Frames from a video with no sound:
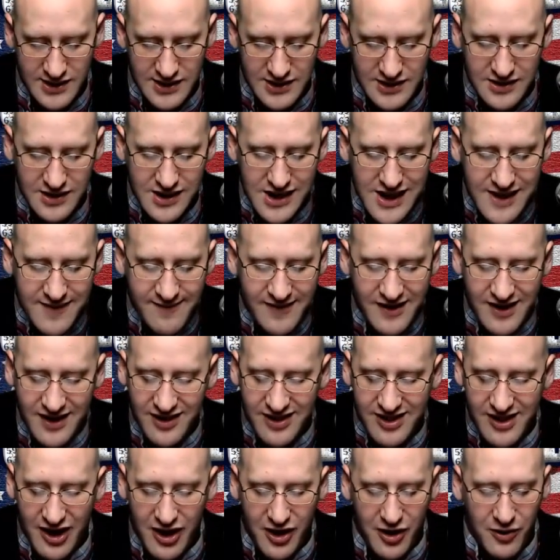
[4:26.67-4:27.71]
even
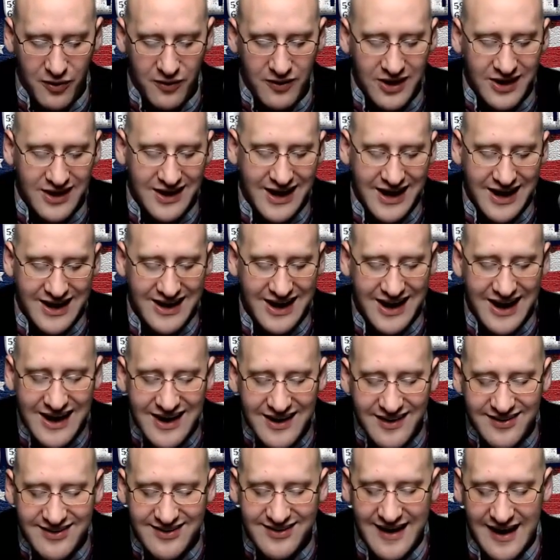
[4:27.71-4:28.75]
though an
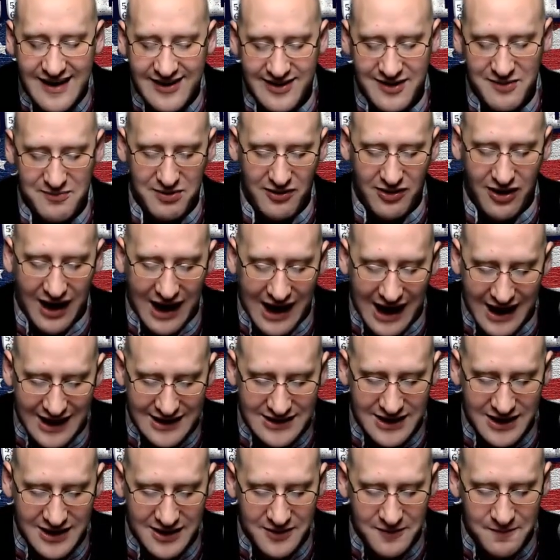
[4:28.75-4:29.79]
inaccessible
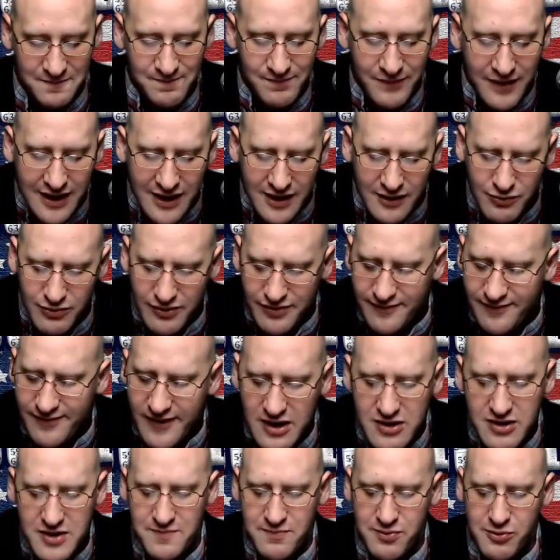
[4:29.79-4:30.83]
island with
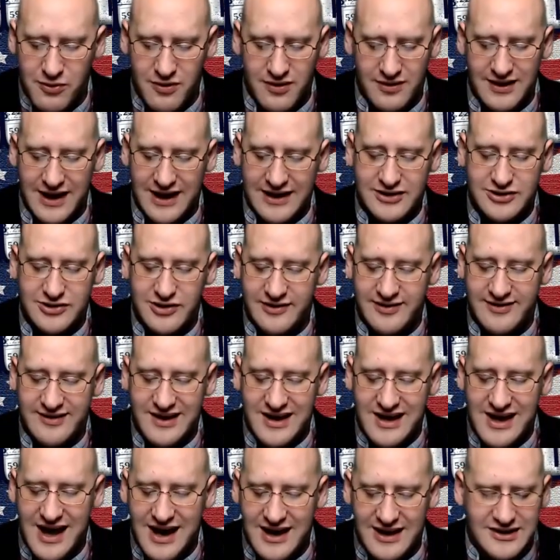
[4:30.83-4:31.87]
very poor electricity
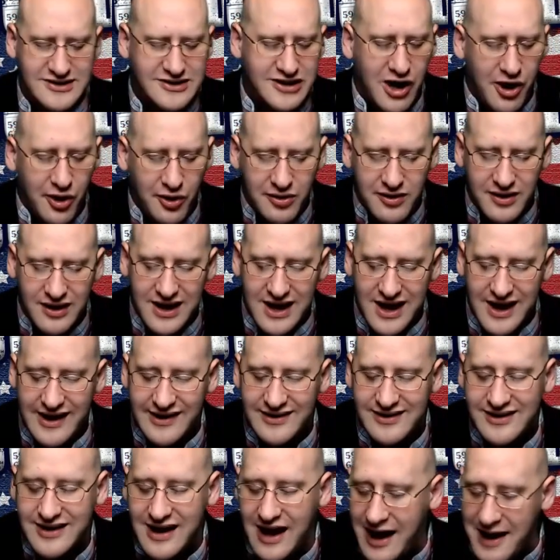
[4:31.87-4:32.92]
and a totally
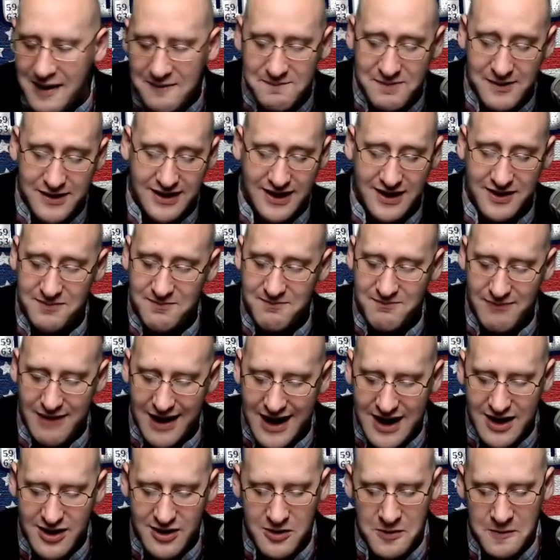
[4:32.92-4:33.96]
incompetent
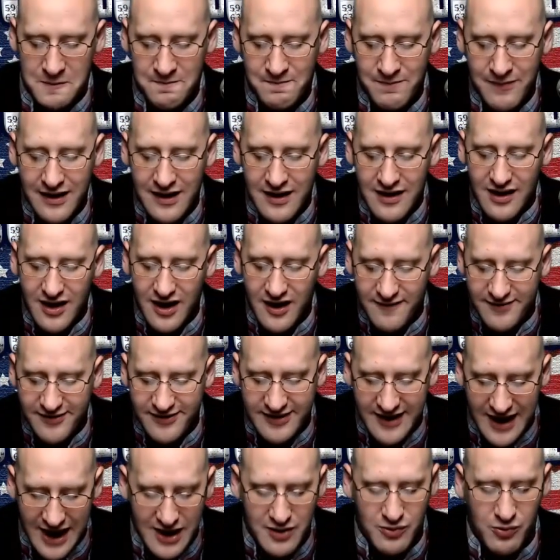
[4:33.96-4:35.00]
mayor of
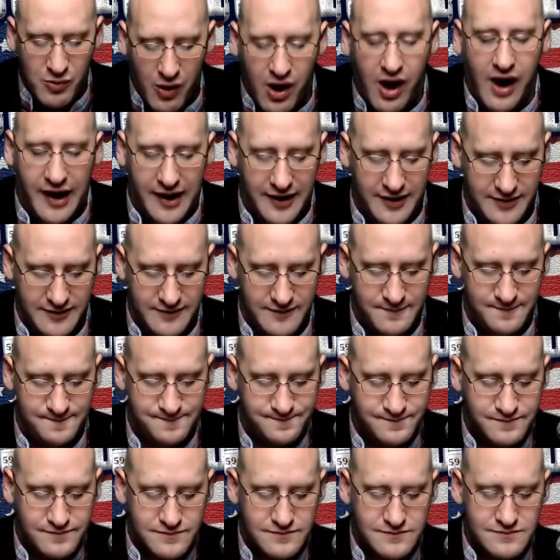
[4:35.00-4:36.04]
San Juan.
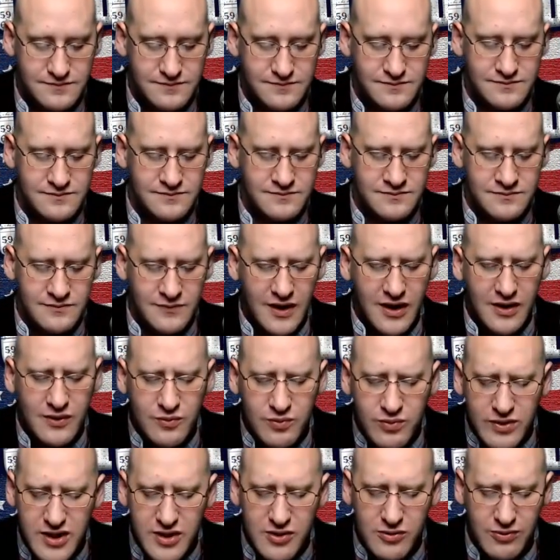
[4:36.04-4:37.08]

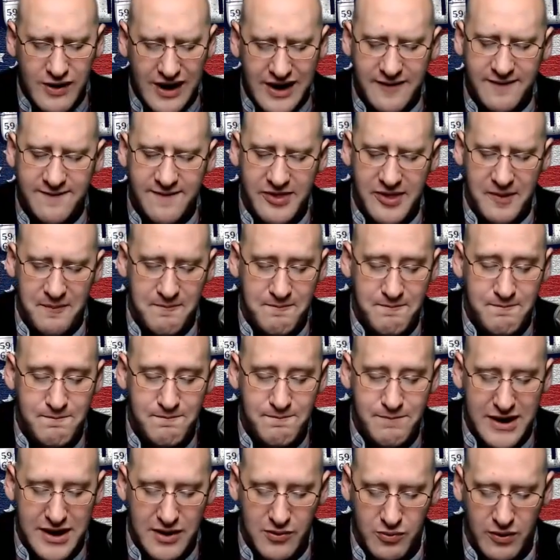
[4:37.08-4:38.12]
We are ready for the
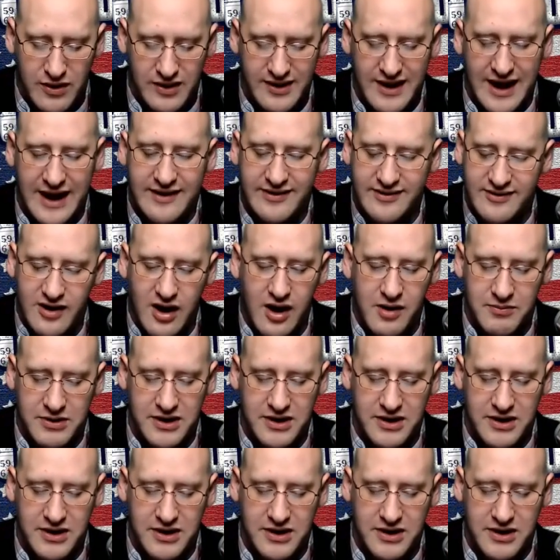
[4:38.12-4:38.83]
big one that is coming.